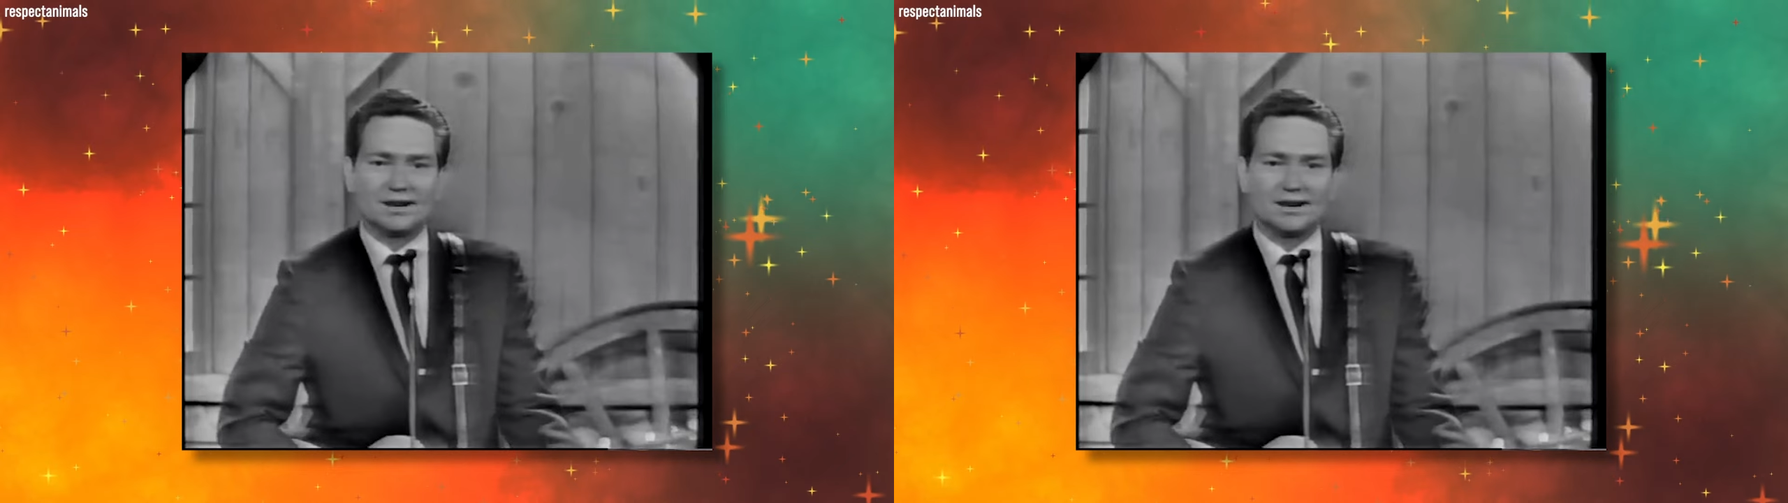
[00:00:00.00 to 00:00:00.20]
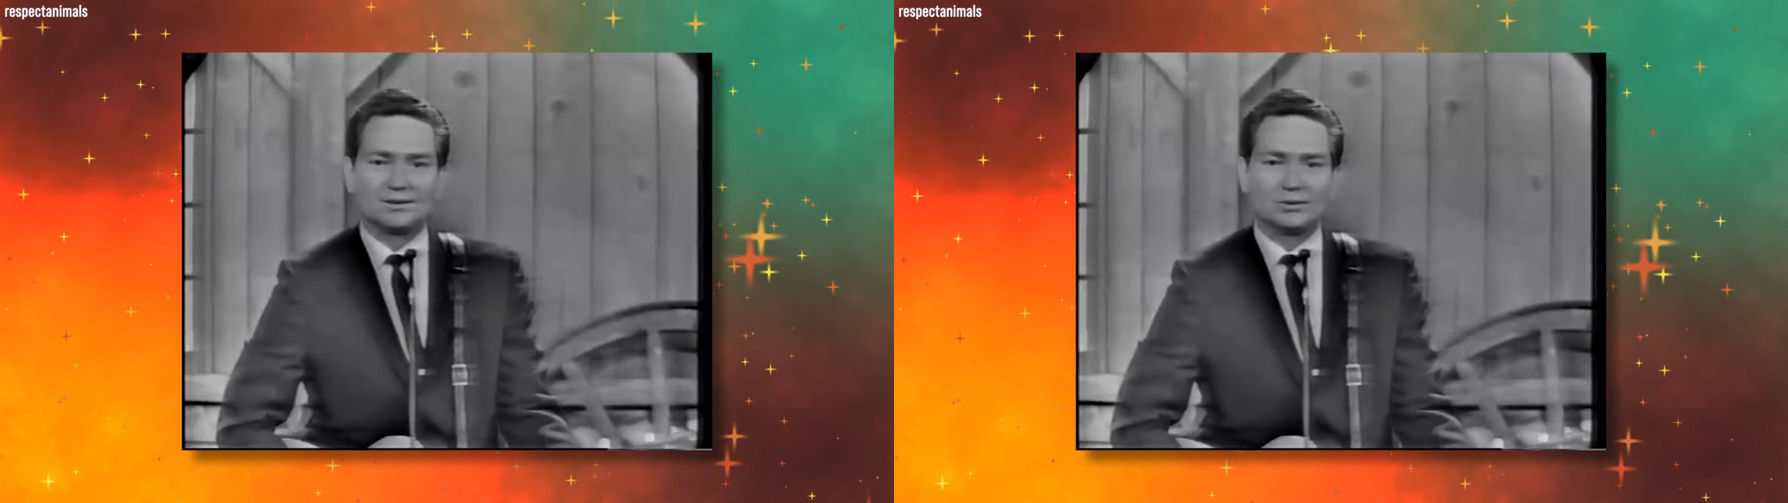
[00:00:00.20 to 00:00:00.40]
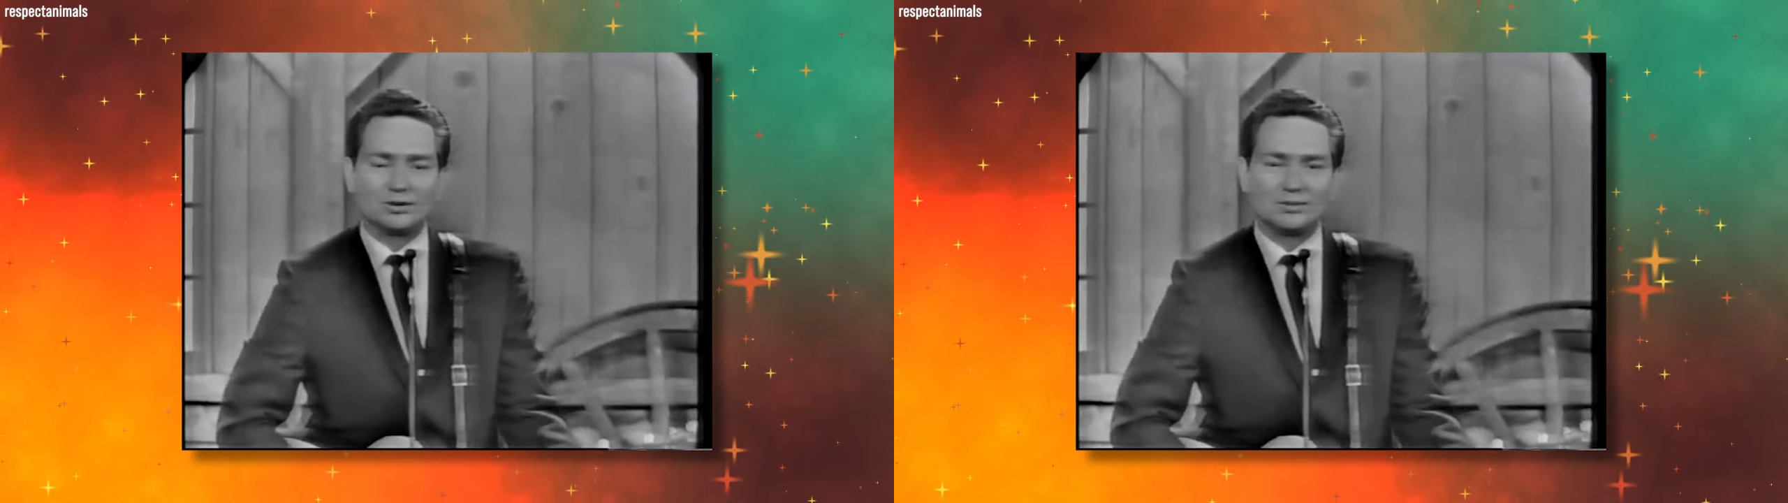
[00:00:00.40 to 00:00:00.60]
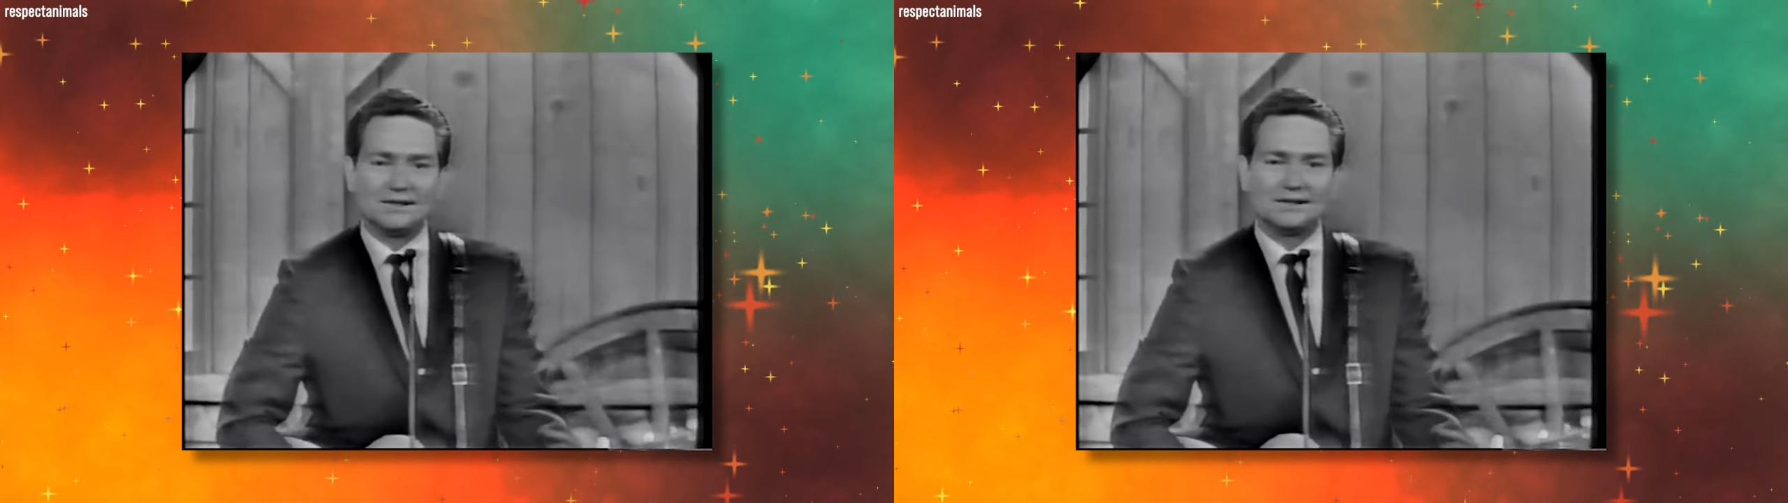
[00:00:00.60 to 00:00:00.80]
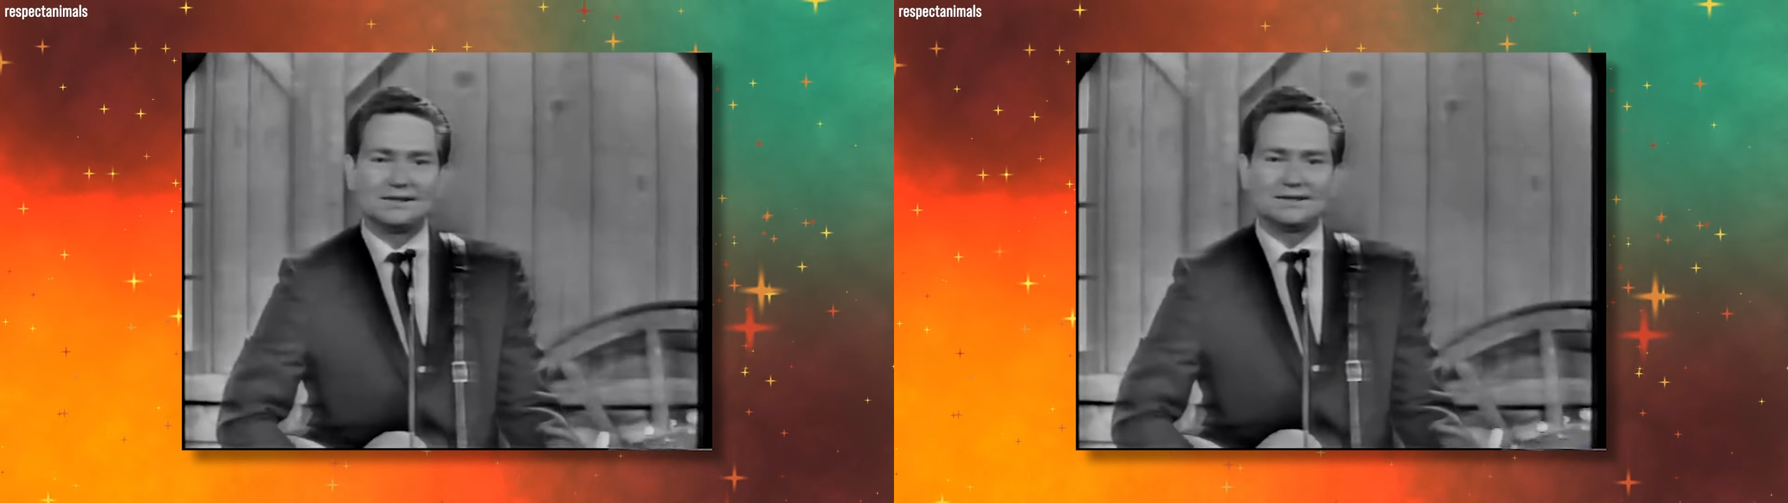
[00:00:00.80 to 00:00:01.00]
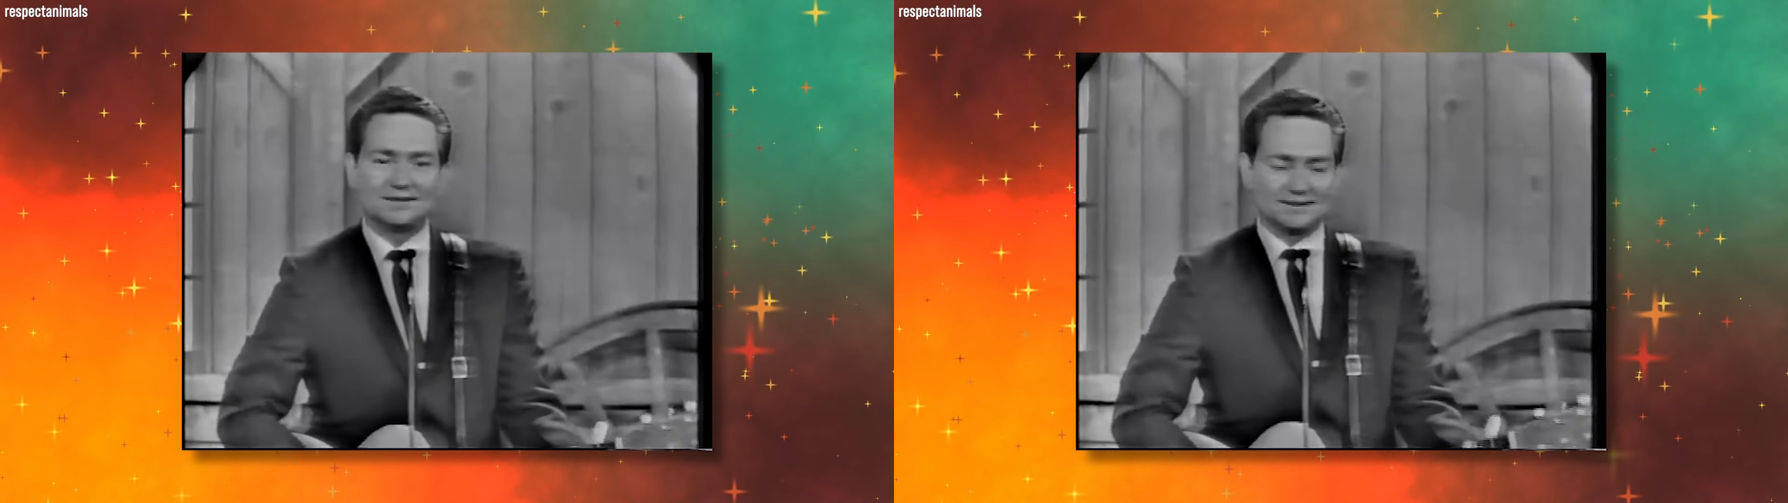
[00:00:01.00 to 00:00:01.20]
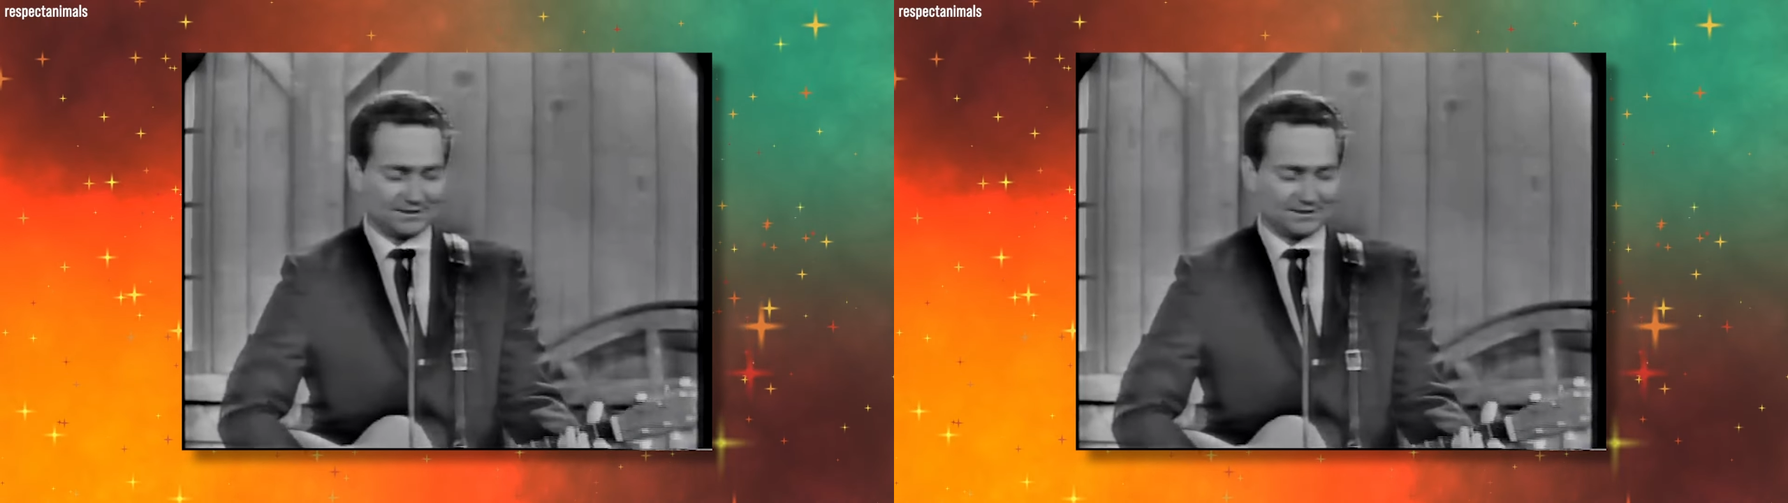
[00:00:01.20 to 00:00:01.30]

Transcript: Frank Sinatra, and